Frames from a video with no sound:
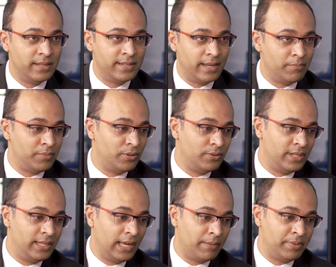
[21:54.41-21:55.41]
stamp
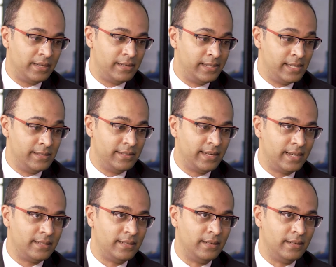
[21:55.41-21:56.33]
duty, capital gains tax,